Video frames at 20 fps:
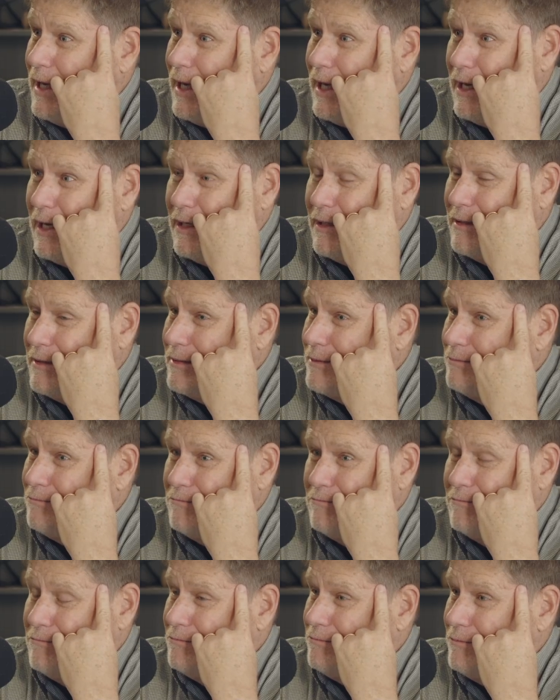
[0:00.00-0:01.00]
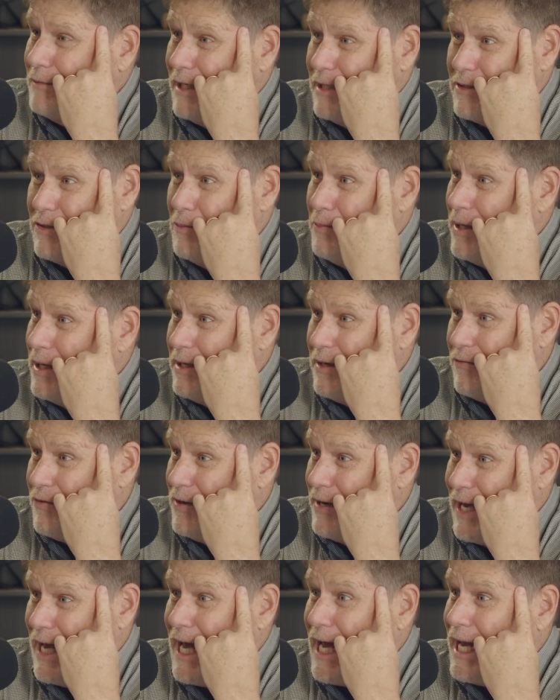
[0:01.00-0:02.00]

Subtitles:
And it's going to be a different